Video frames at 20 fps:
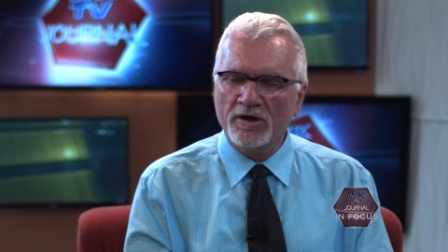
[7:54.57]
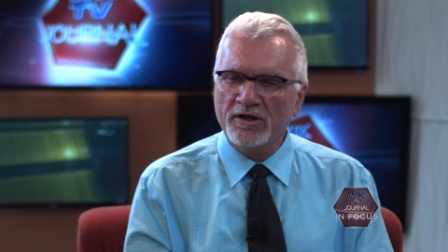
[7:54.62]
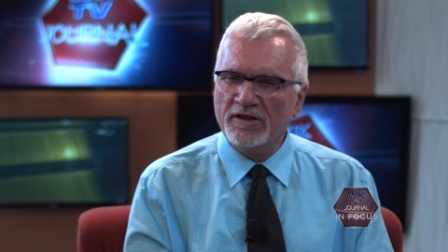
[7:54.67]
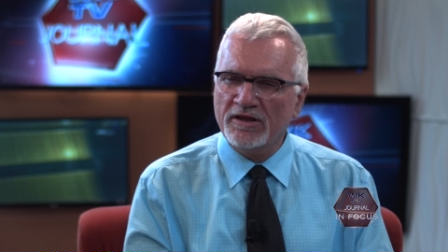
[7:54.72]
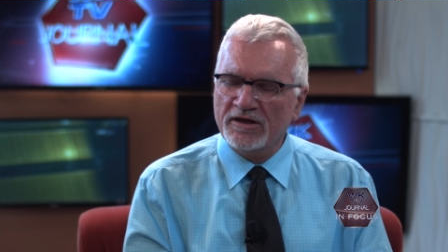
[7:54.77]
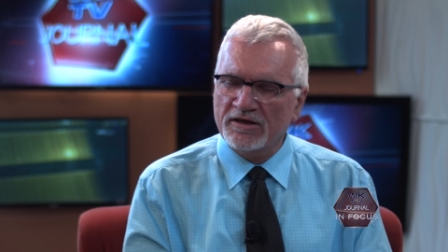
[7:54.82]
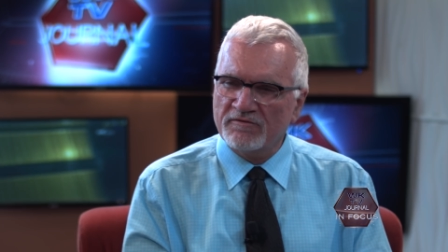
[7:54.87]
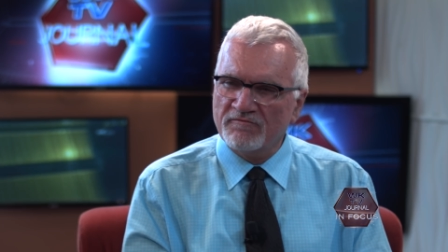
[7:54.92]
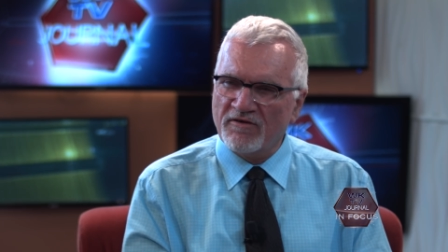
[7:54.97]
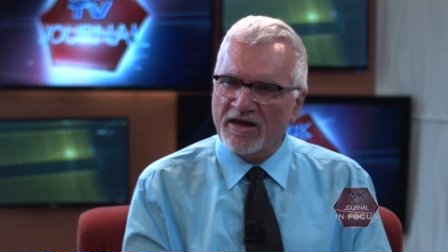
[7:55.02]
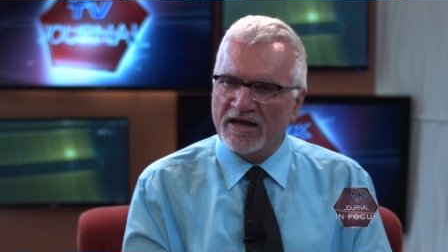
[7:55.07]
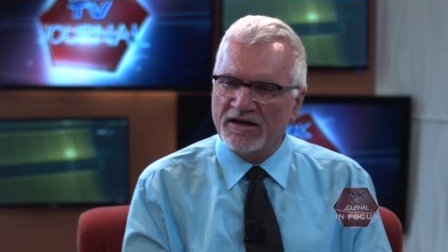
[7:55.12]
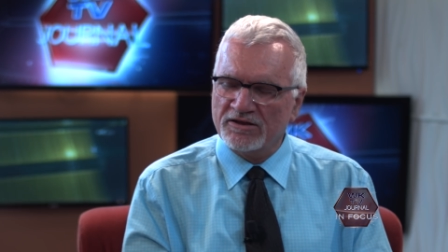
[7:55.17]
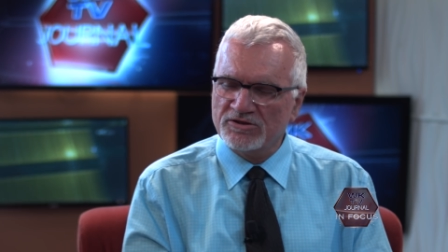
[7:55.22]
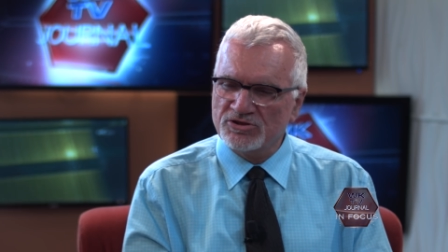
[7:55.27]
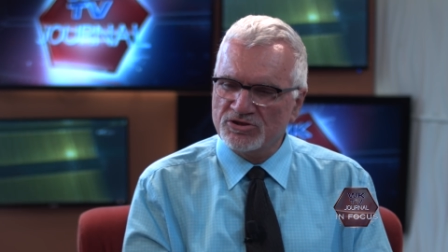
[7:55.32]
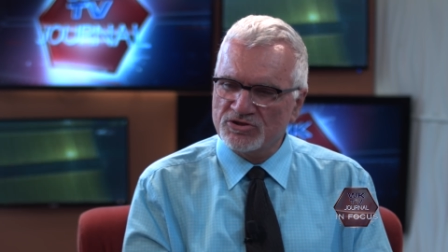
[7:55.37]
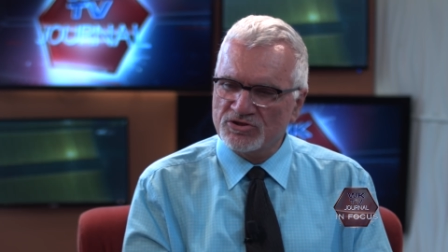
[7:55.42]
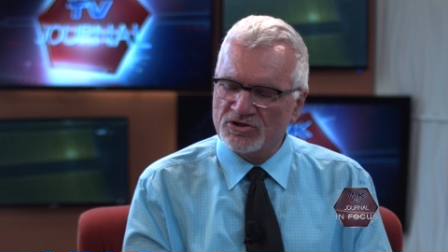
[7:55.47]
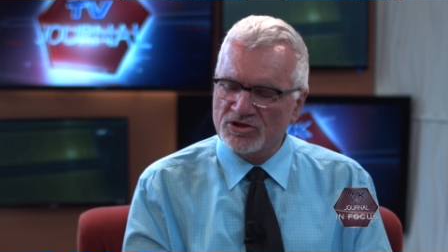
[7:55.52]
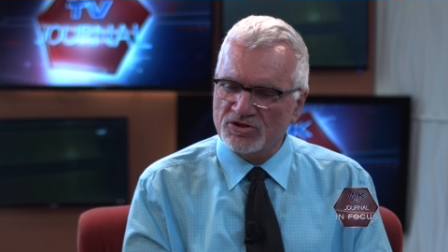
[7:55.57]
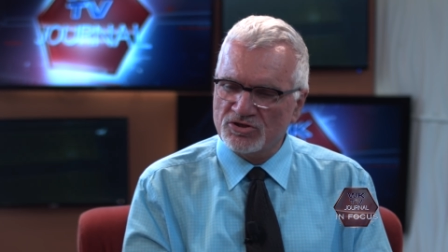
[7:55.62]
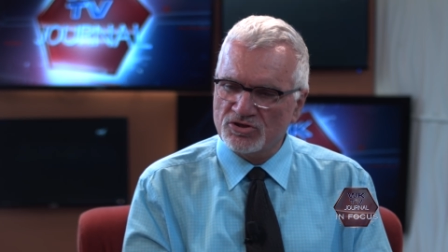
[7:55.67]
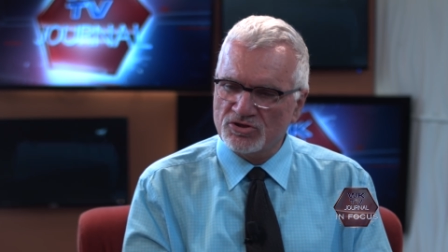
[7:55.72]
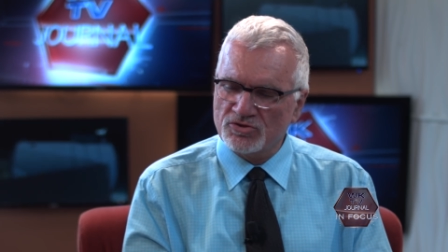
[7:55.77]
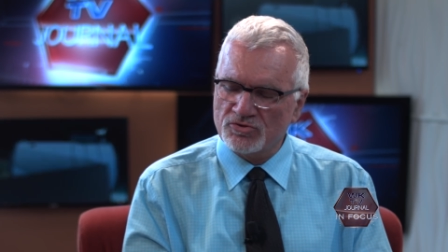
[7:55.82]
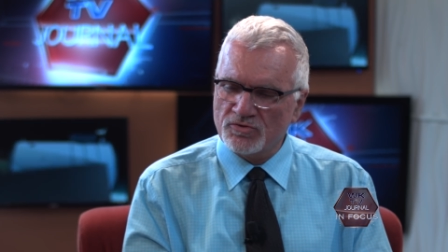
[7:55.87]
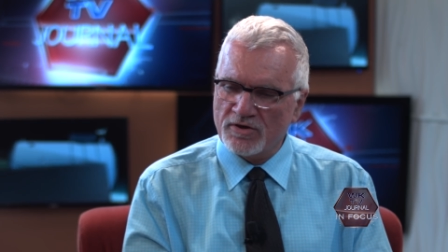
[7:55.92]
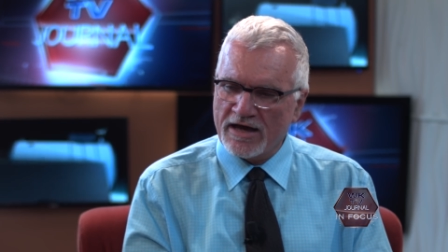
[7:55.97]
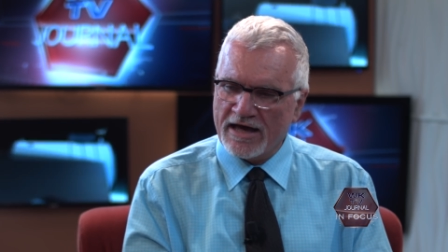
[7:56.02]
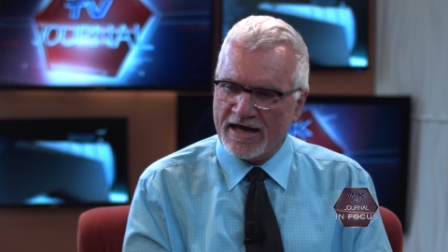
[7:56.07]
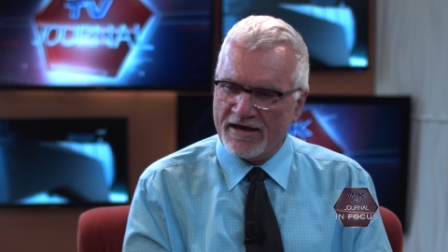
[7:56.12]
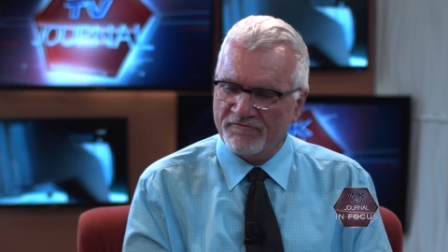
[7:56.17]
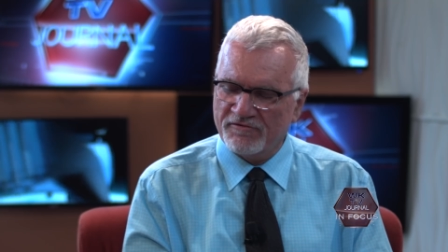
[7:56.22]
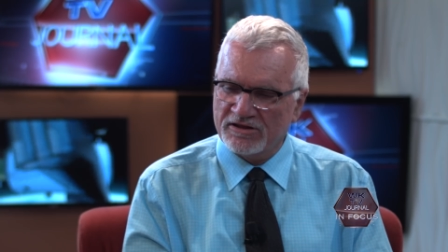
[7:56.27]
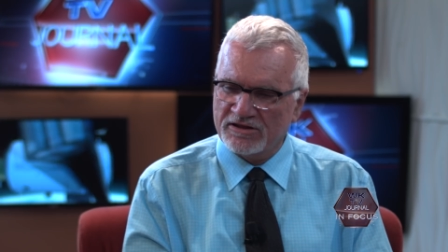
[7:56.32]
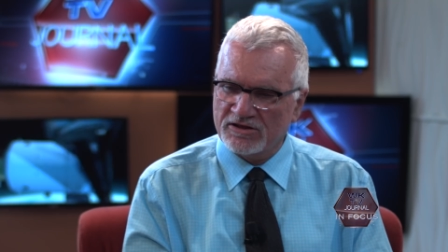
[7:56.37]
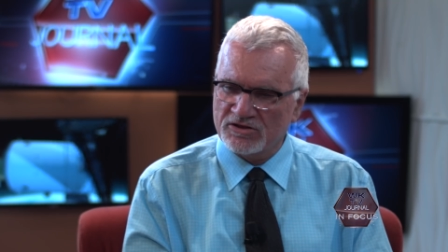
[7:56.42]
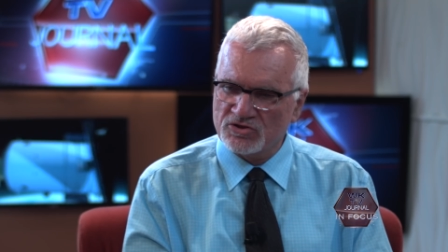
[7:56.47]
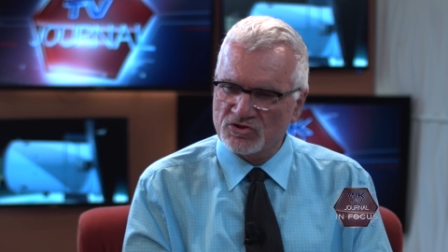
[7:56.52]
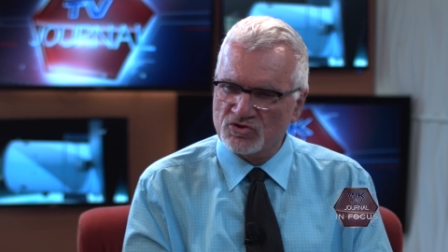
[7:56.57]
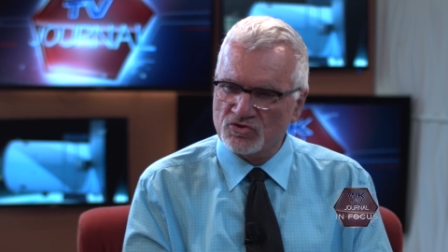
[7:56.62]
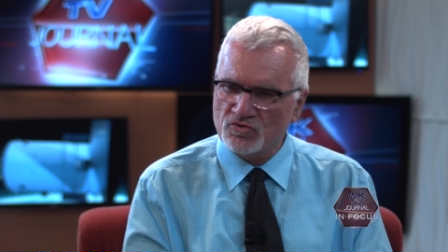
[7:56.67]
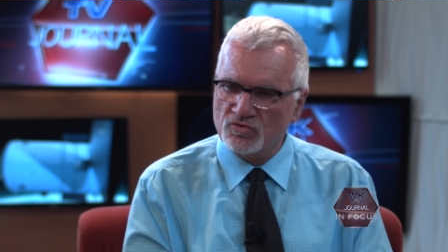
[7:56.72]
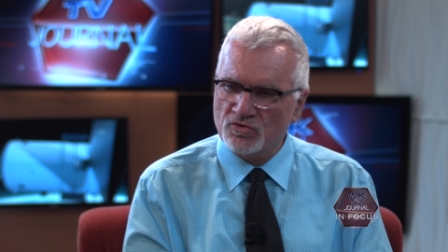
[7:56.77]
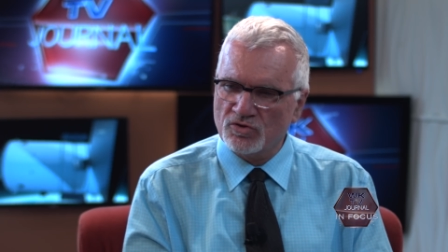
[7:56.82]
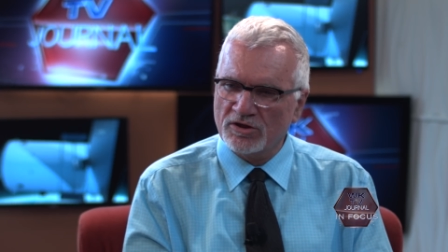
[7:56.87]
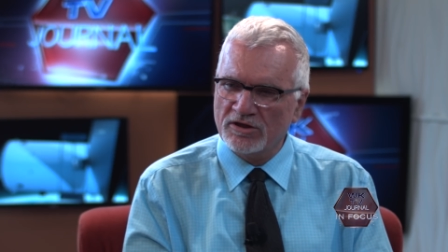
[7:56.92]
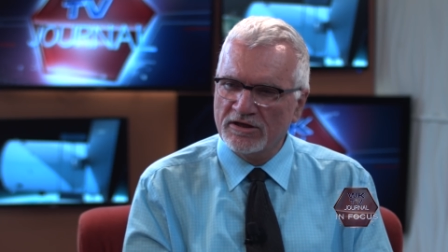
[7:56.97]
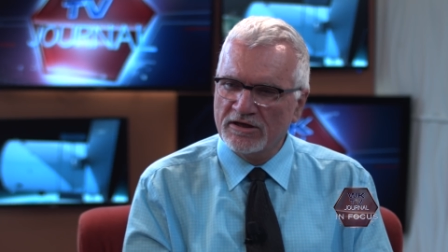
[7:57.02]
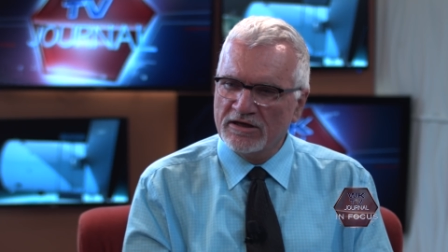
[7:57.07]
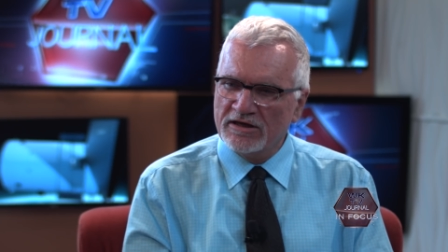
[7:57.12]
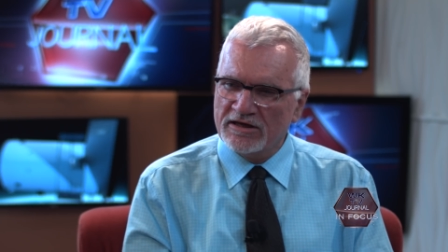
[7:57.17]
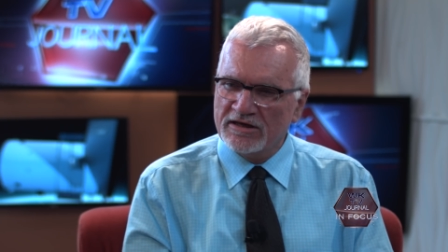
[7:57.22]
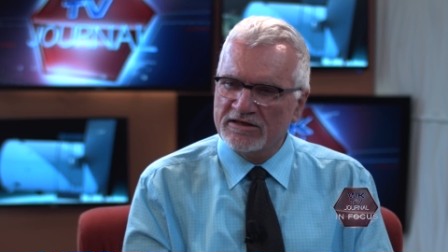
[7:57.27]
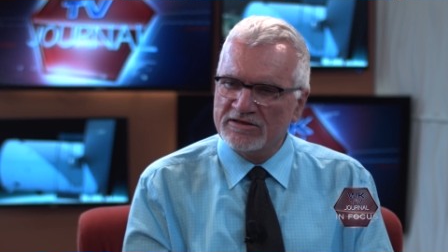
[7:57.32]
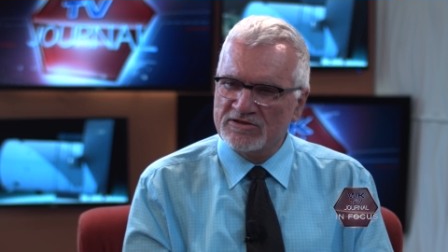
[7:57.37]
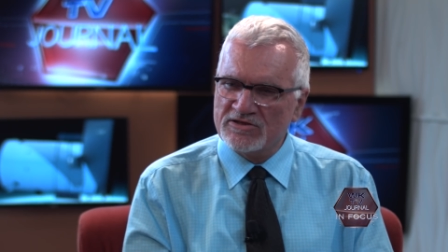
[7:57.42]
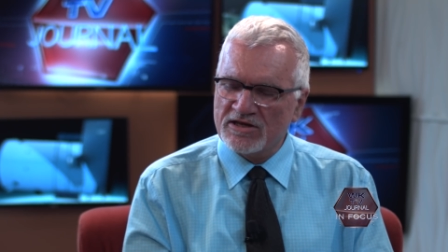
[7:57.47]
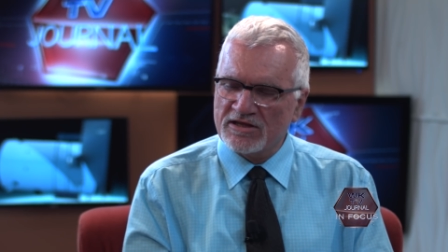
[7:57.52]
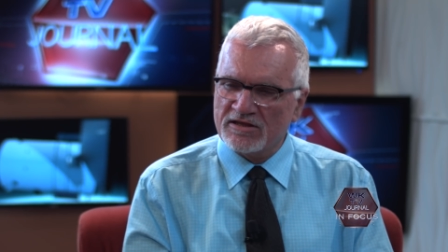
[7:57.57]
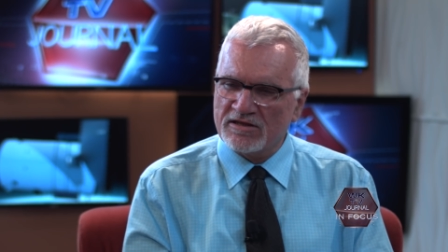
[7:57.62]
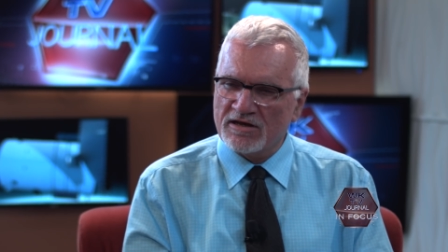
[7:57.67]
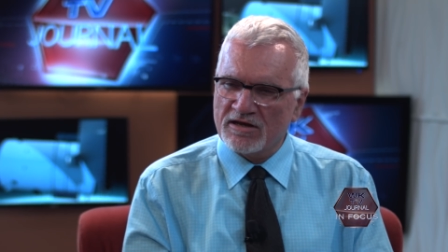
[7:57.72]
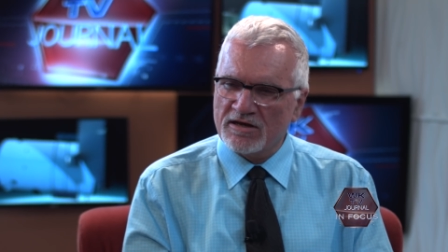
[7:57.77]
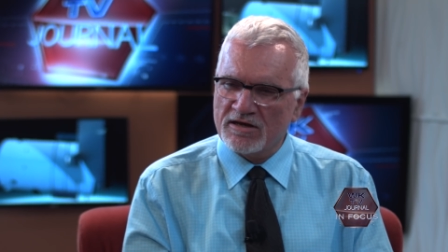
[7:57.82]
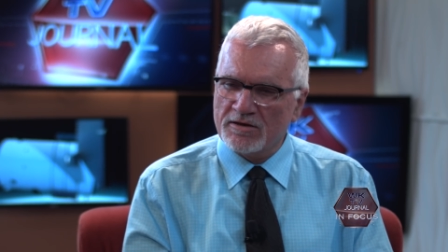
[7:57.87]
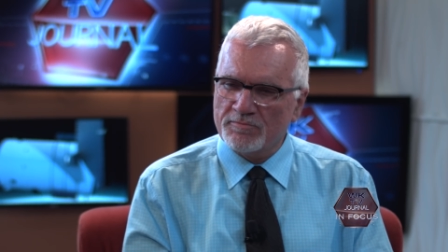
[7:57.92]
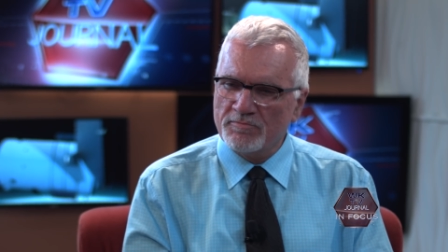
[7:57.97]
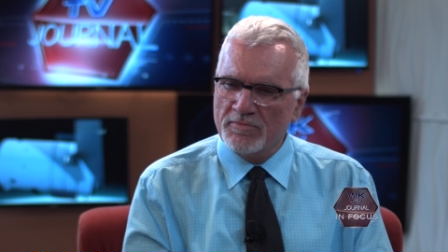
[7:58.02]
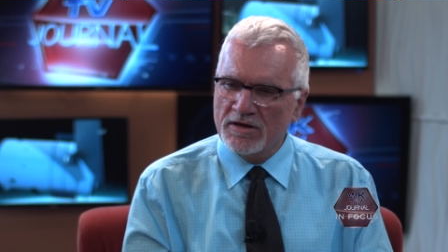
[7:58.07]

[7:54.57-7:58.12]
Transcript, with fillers: of the advantages that you have at this school is it um, uh,